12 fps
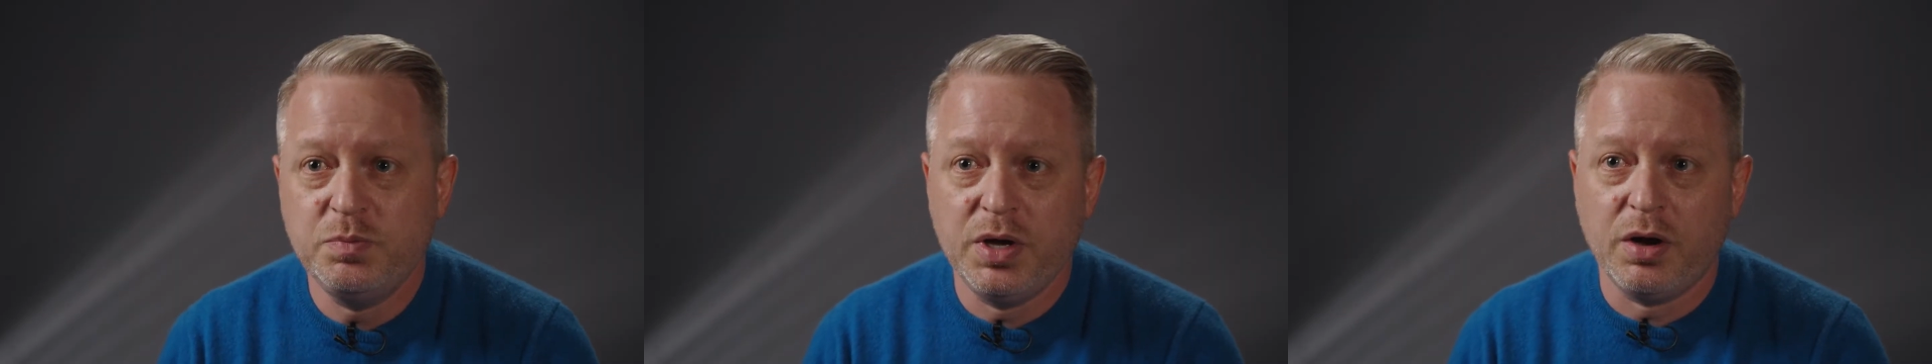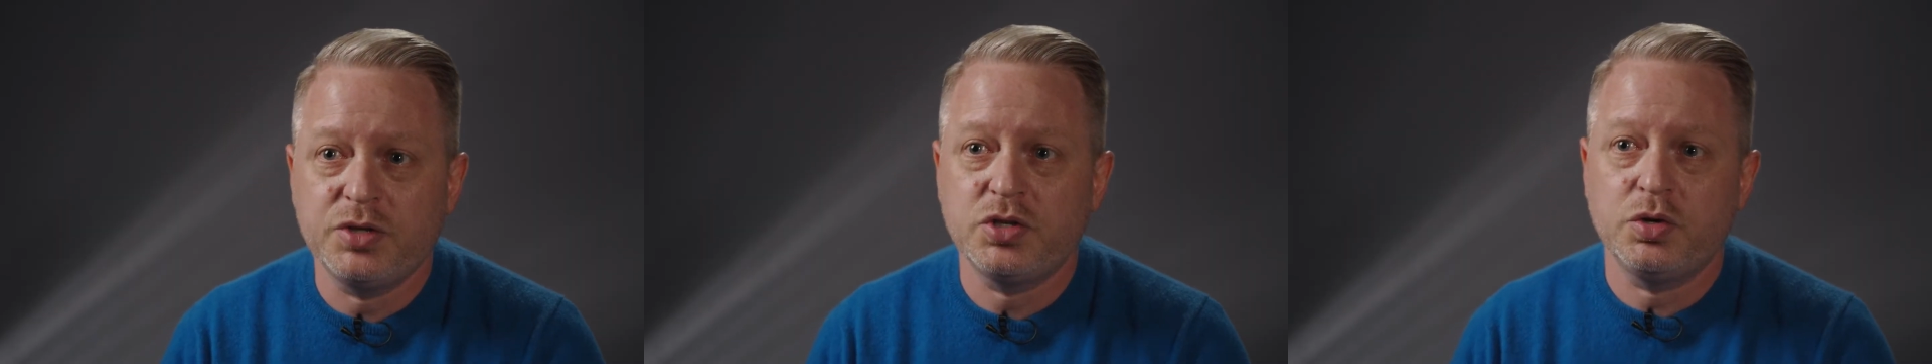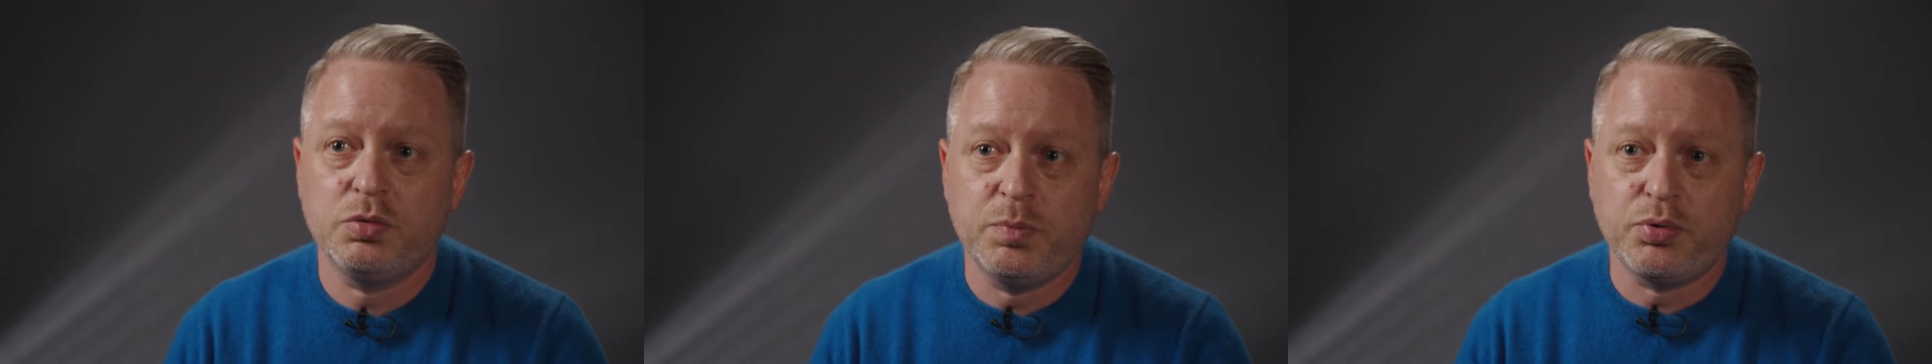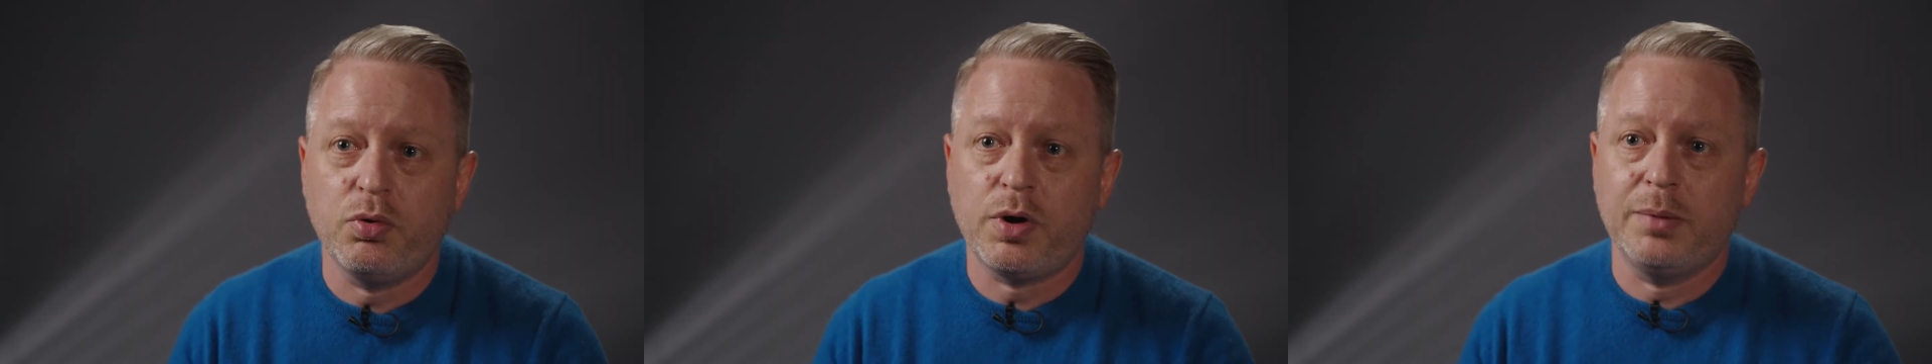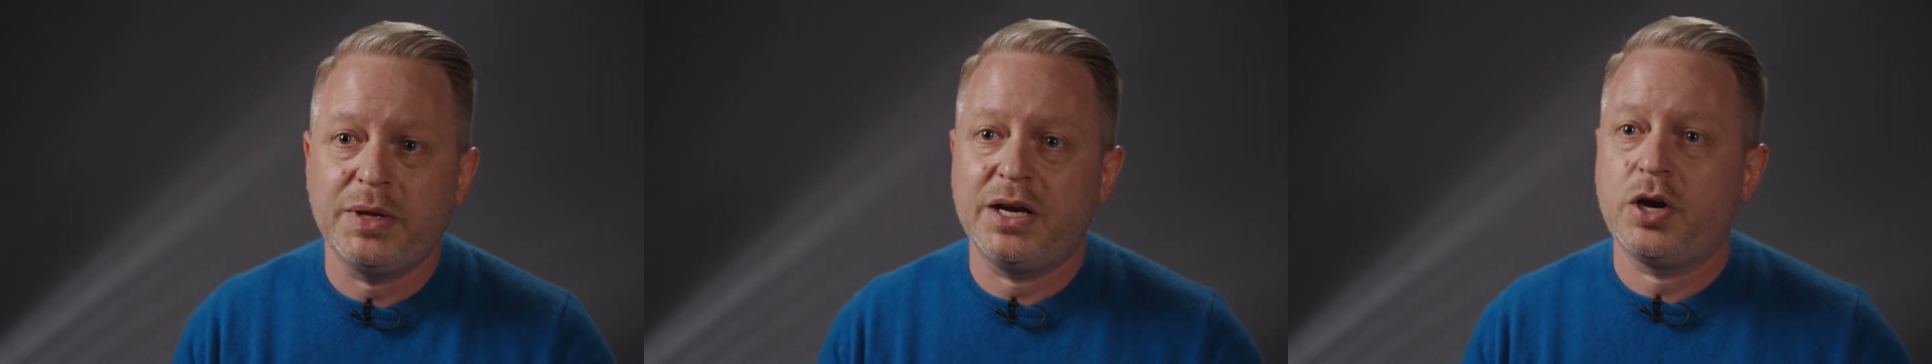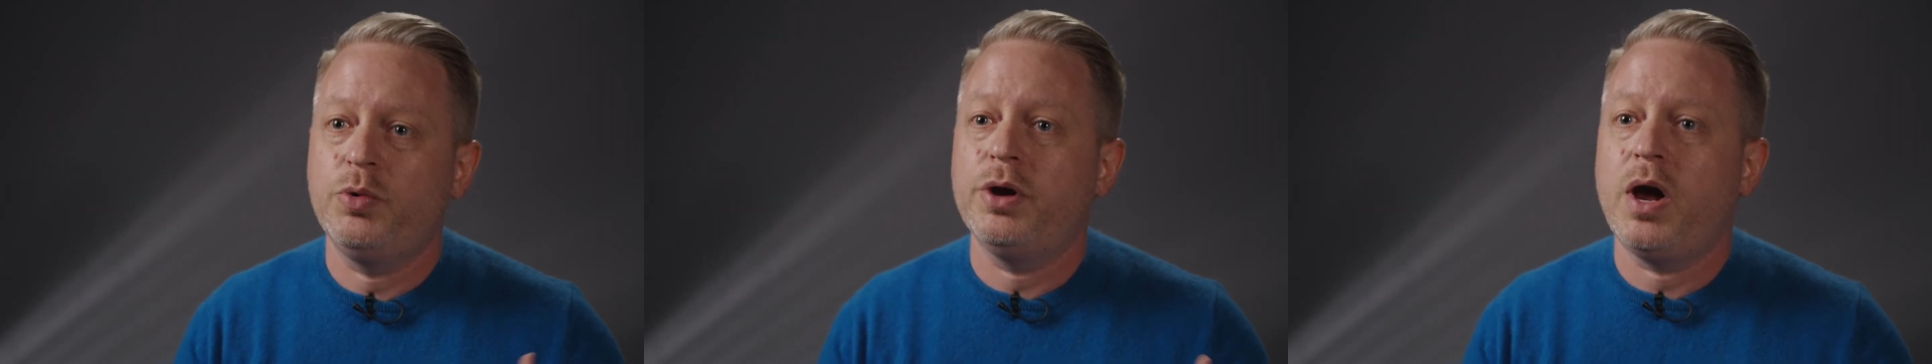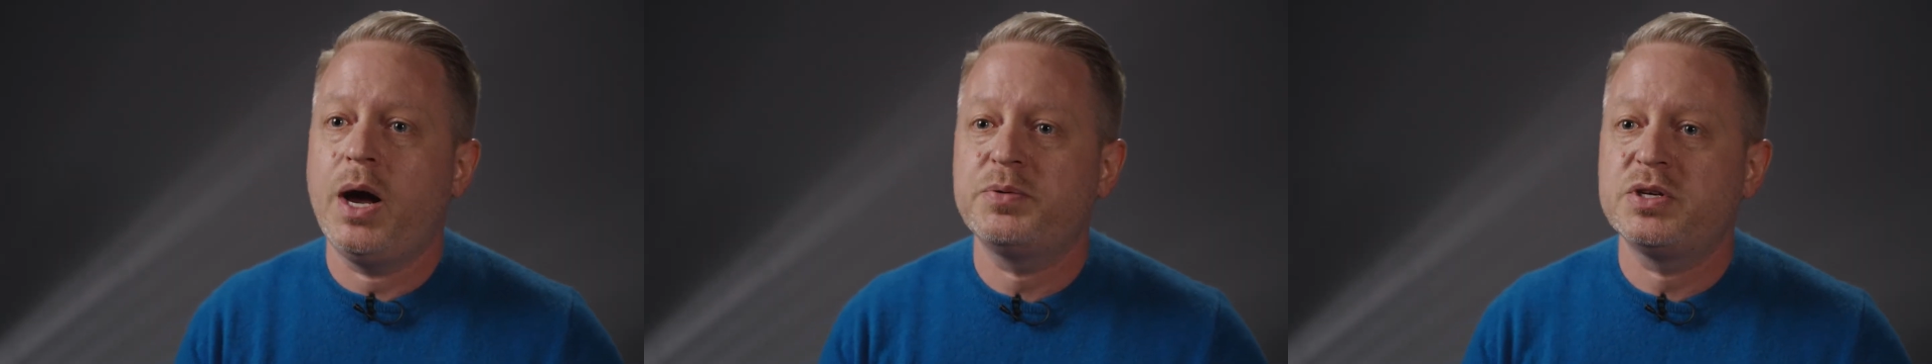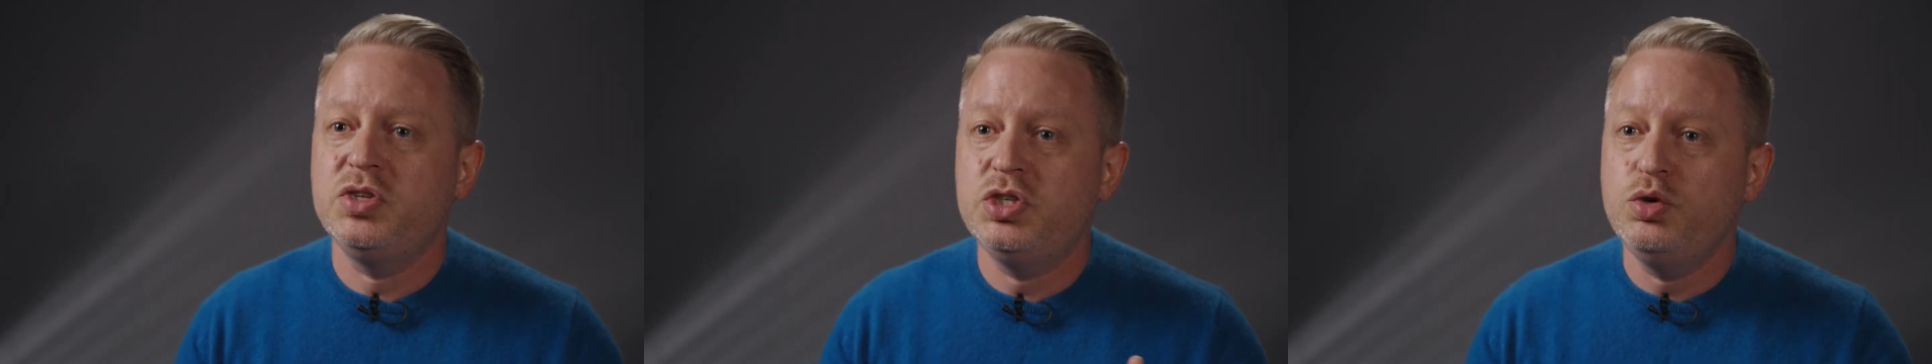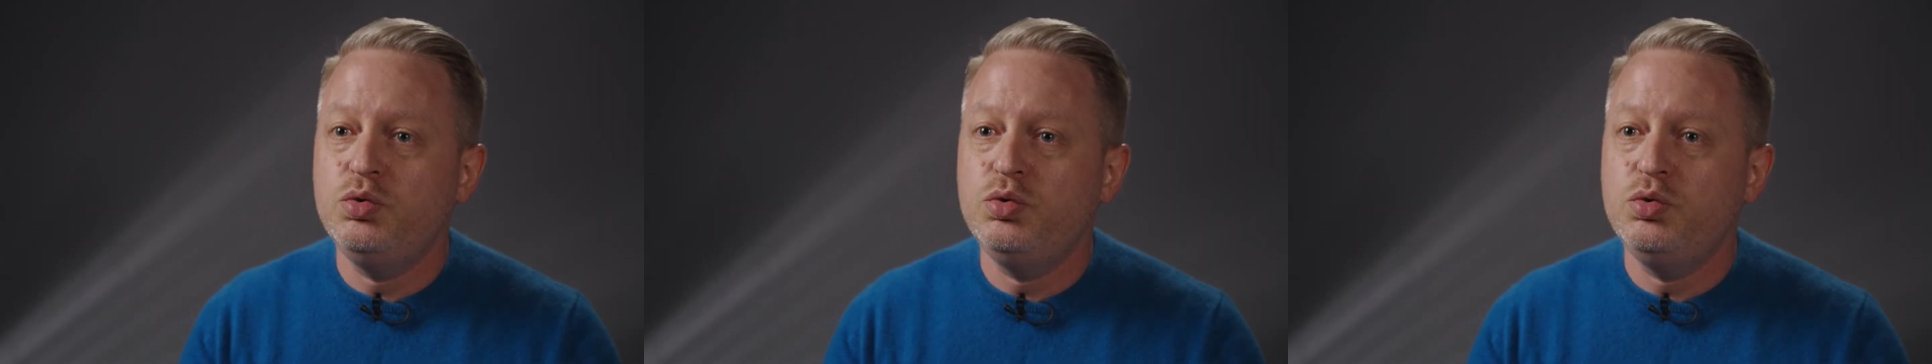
beyond your degree program, like career options,